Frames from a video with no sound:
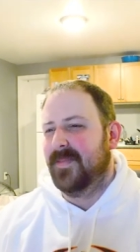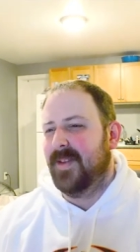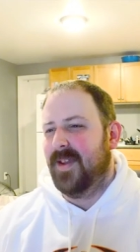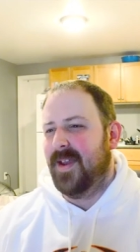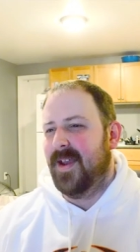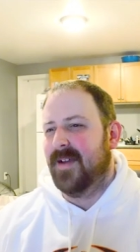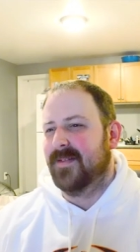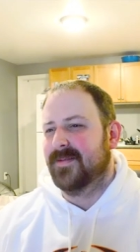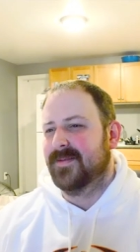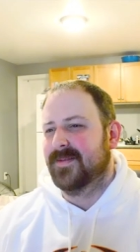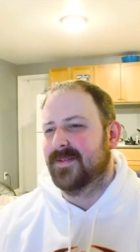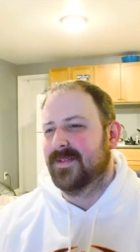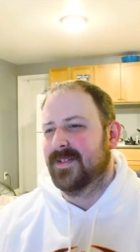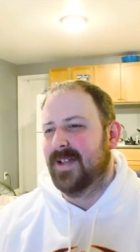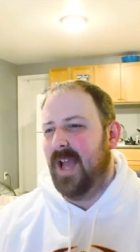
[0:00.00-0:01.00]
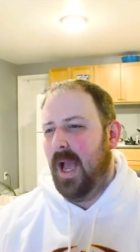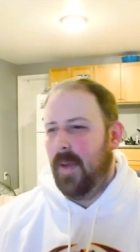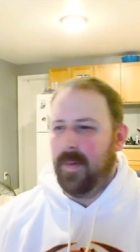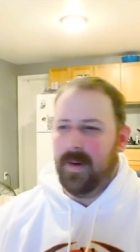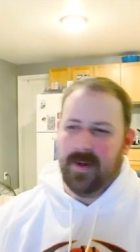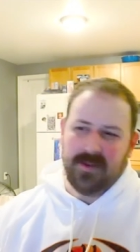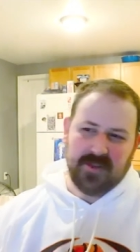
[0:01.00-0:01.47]
Yeah.
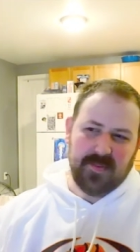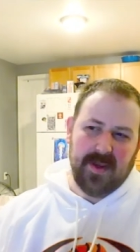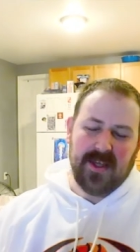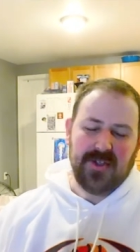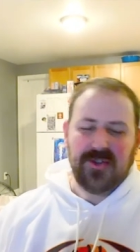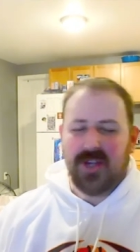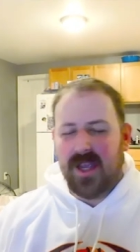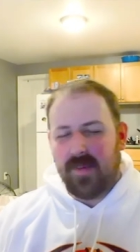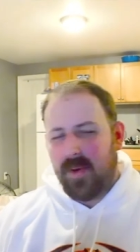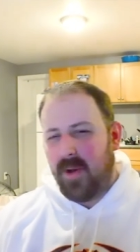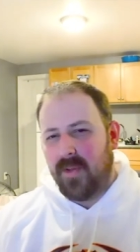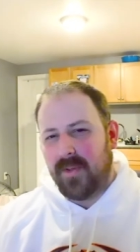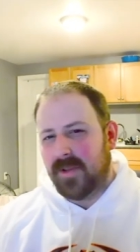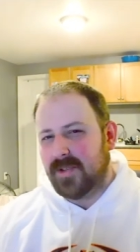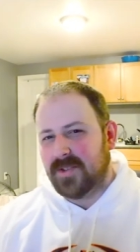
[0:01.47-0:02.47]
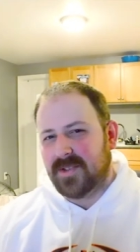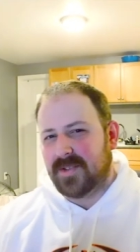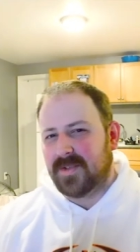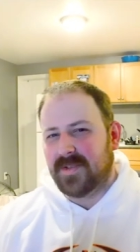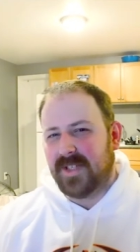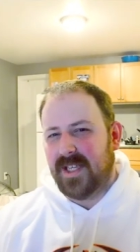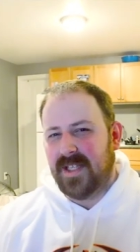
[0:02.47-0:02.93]
I mean, Space Jam, all
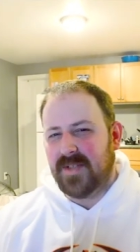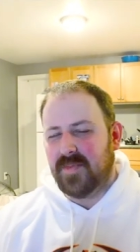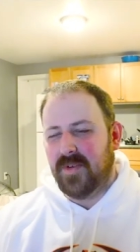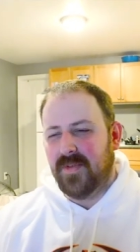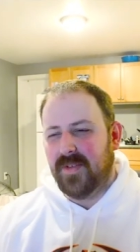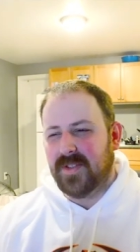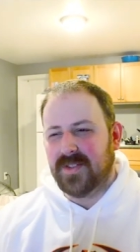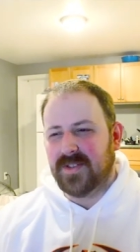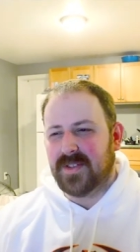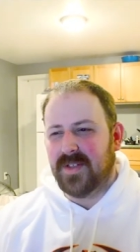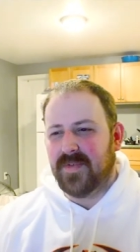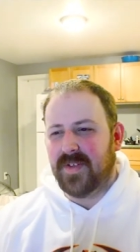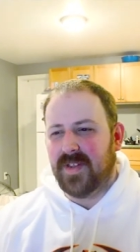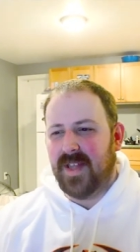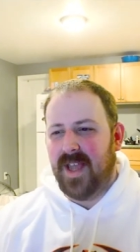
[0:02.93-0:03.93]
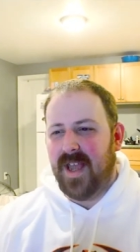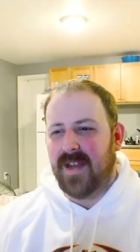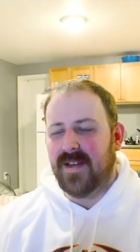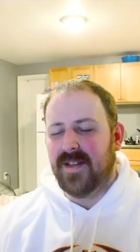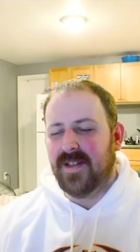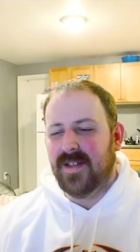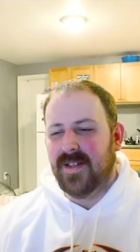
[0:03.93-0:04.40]
those kids' movies and stuff like
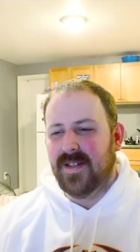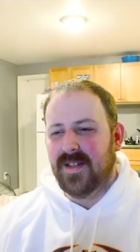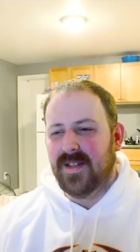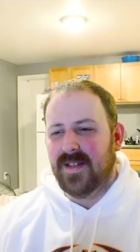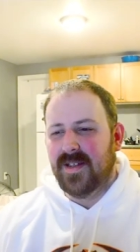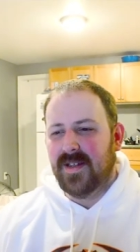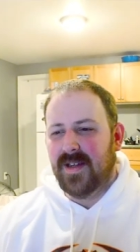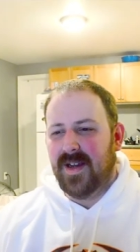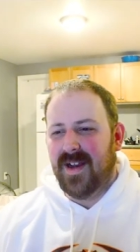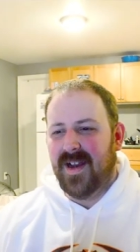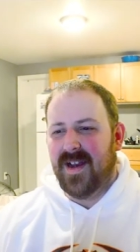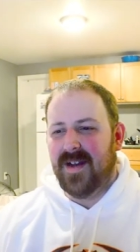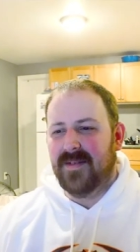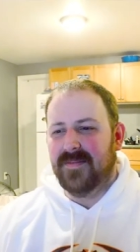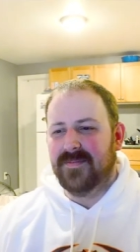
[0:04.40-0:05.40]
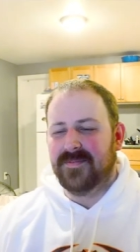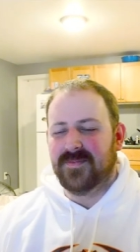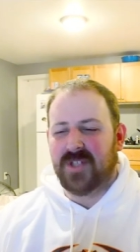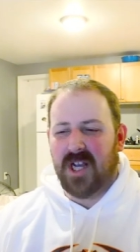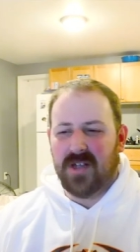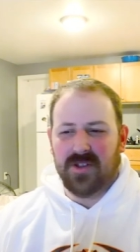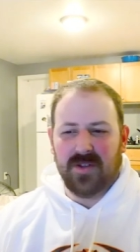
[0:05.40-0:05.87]
that.
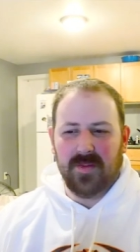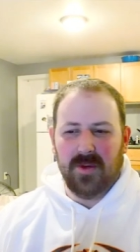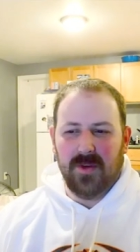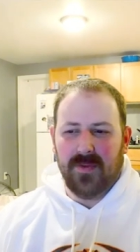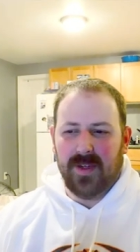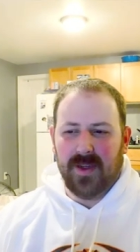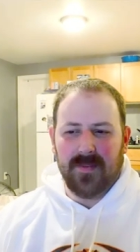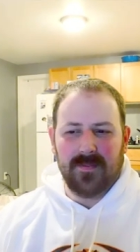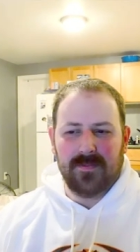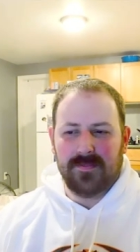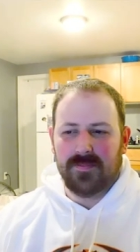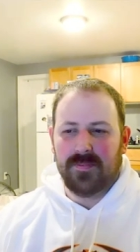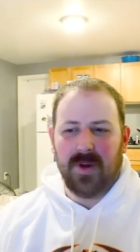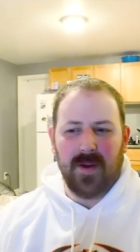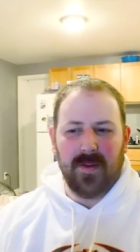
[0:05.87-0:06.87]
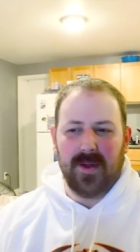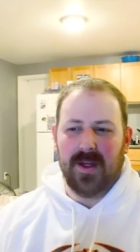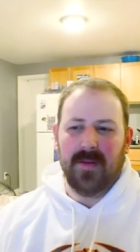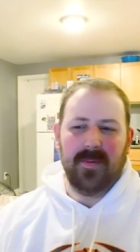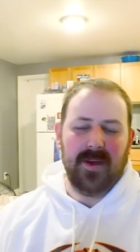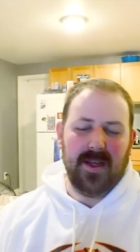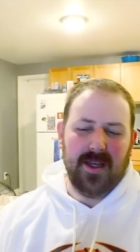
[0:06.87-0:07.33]
Childhood movie, probably
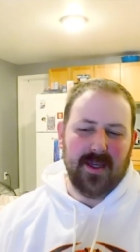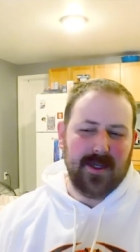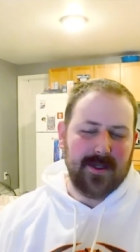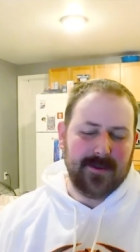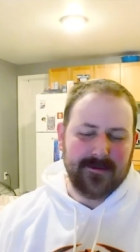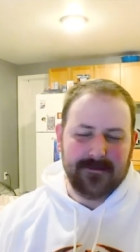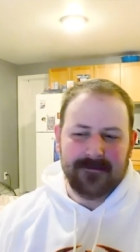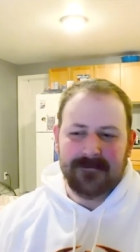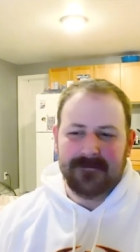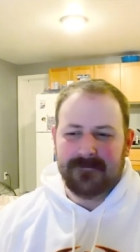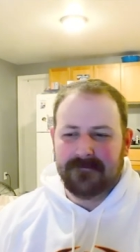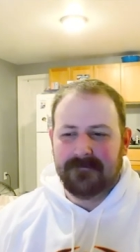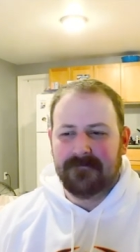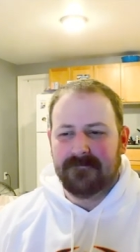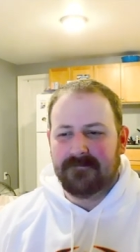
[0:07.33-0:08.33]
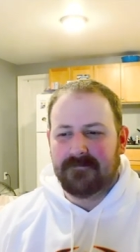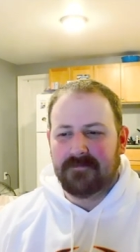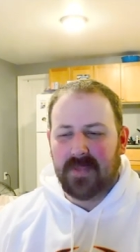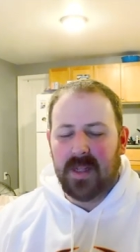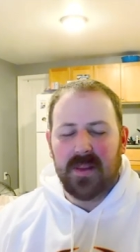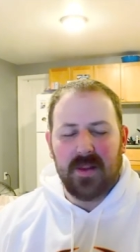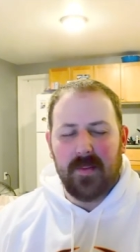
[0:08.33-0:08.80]
going to be
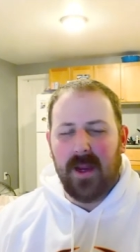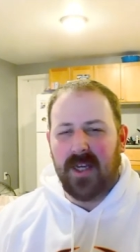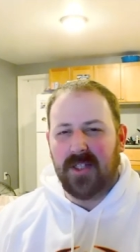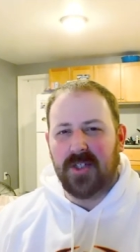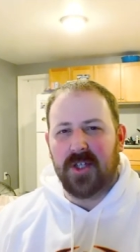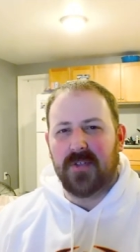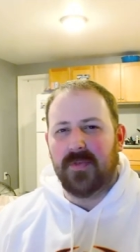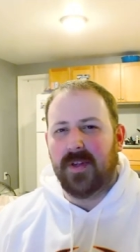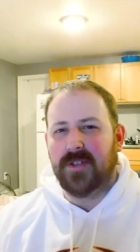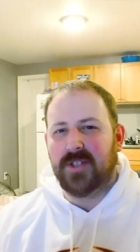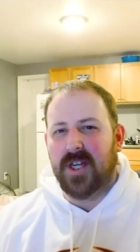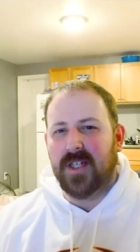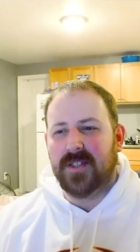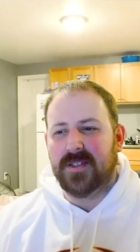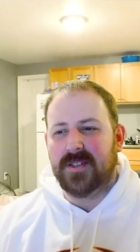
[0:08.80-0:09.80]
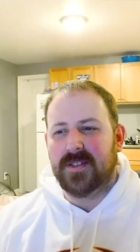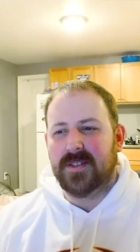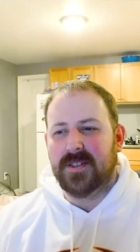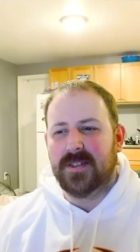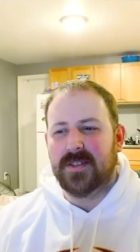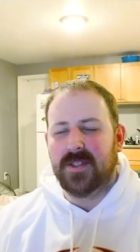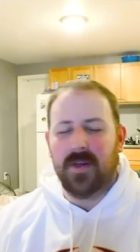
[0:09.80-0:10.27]
the Mighty Ducks franchise.
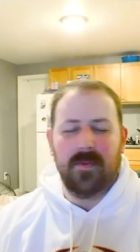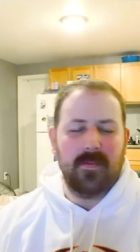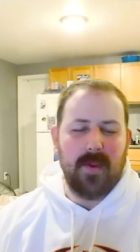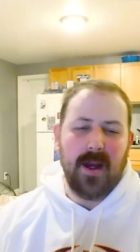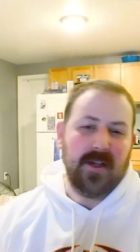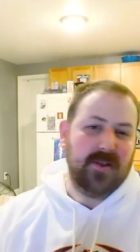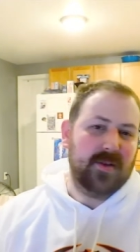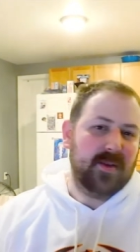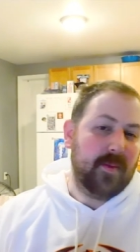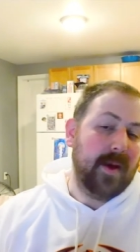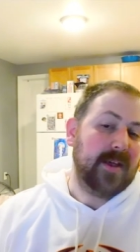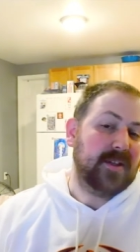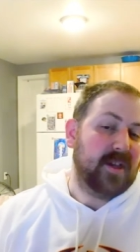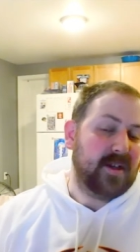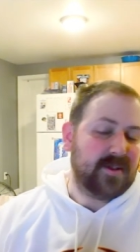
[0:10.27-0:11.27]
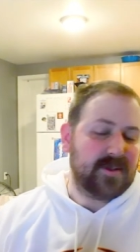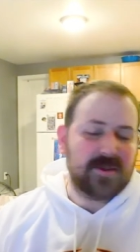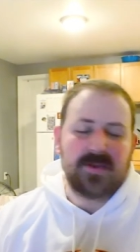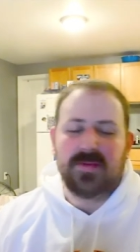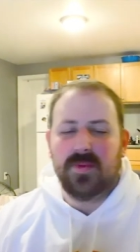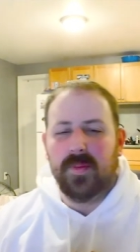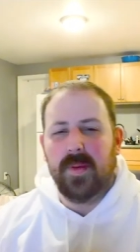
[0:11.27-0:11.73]
So the Mighty
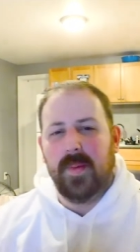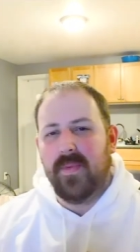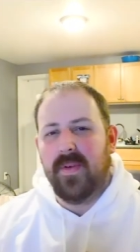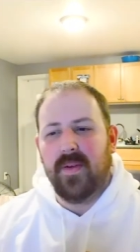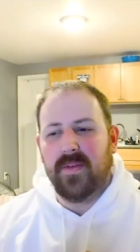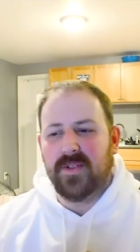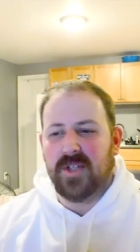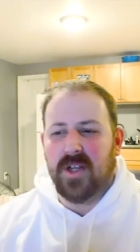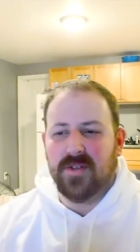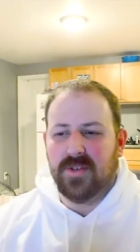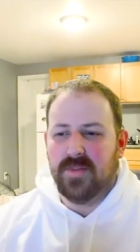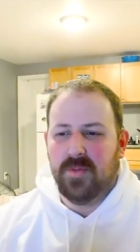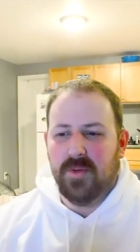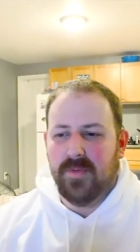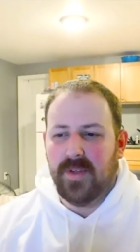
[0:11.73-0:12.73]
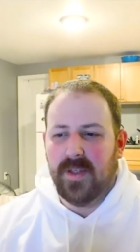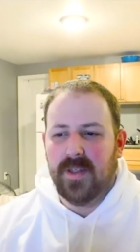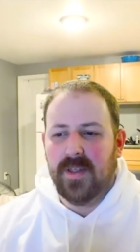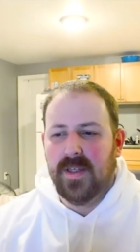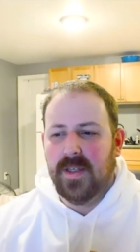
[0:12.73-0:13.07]
Ducks would be my favorite childhood movie.